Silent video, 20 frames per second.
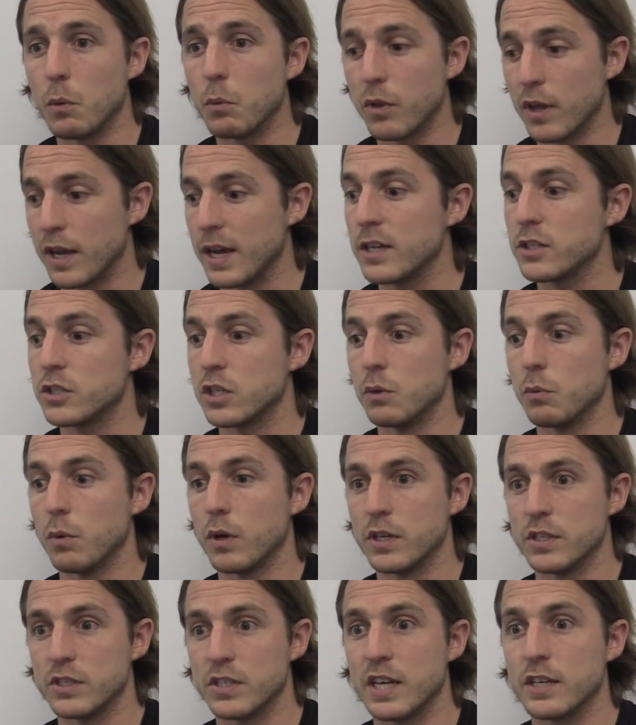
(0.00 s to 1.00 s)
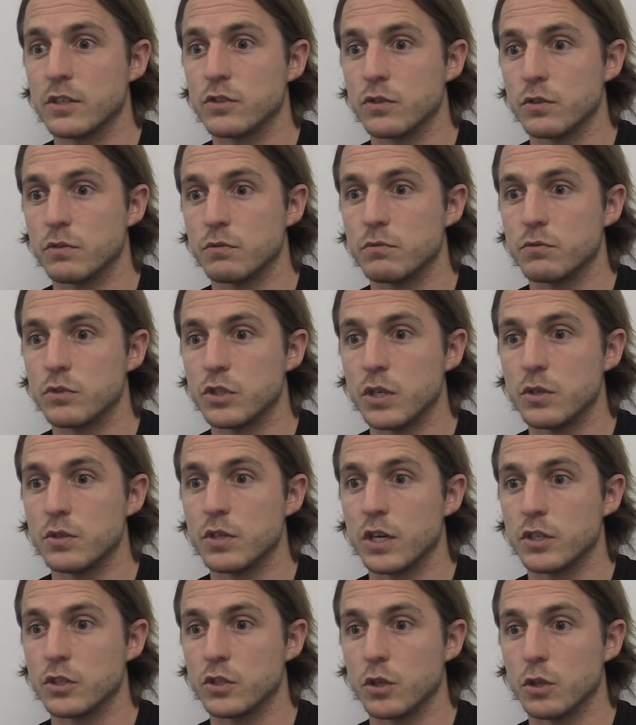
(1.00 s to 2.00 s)
What they actually want is an extra 2
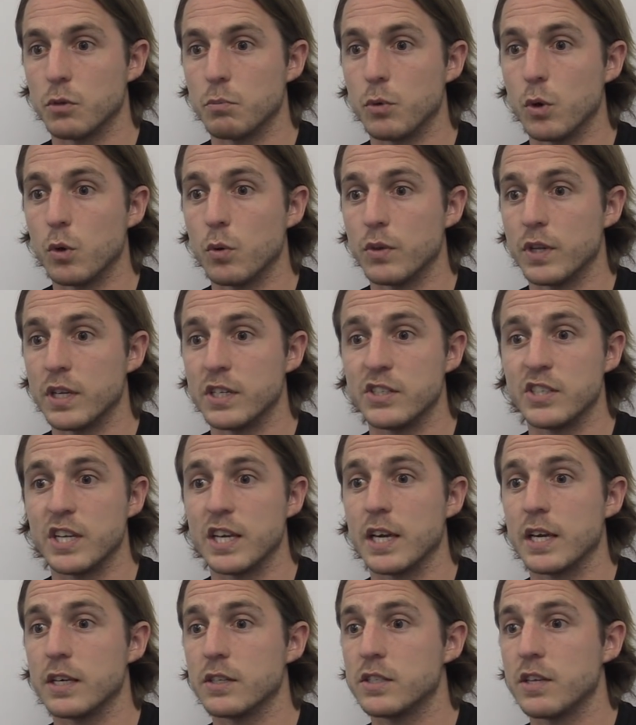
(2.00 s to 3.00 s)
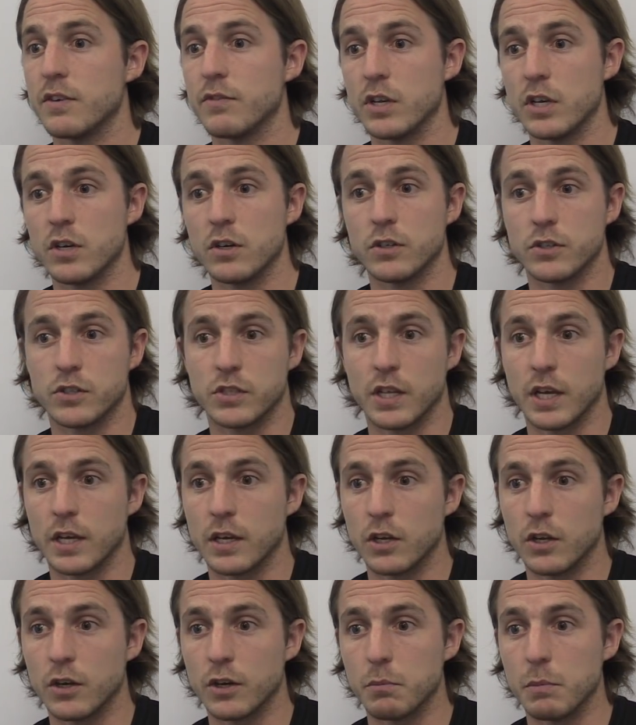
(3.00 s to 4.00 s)
touches on the ball and then zing it 70 yards so they
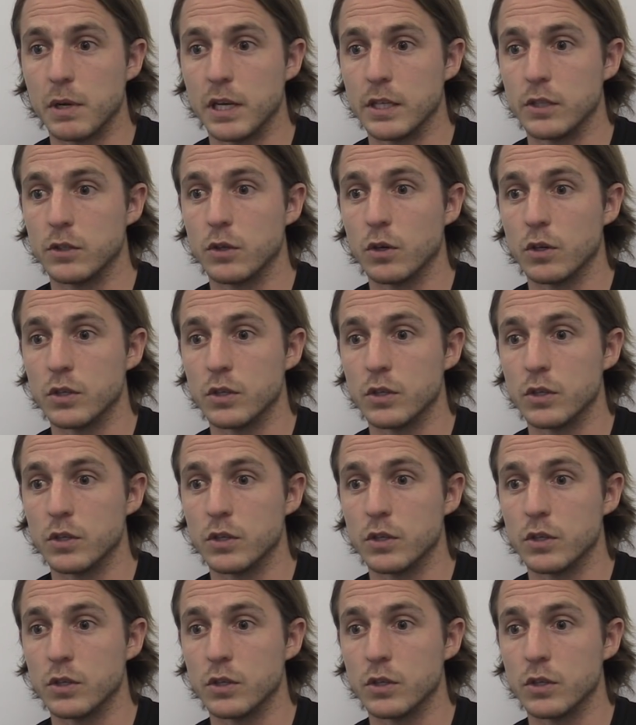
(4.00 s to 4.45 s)
can look $1 million,